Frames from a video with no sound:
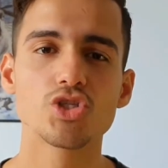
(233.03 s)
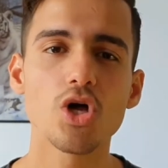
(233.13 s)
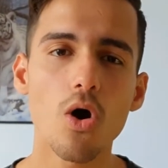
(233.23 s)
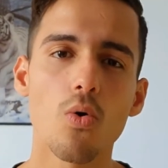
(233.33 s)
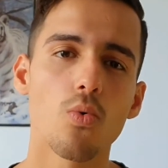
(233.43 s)

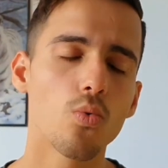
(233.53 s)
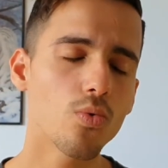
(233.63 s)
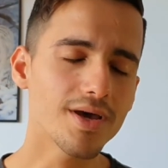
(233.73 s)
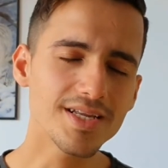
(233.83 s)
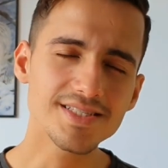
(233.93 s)
So
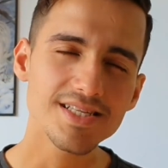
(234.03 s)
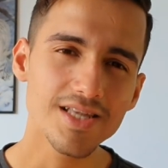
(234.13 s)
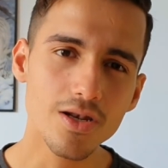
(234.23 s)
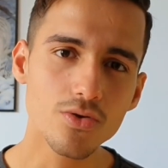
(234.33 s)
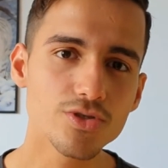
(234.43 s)
what is the
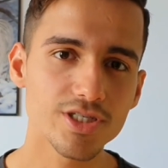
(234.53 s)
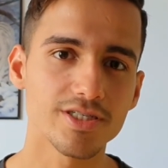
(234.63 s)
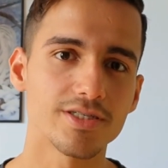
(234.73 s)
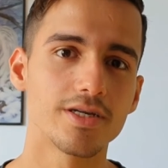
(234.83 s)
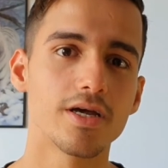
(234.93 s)

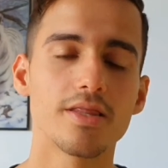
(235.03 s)
solution?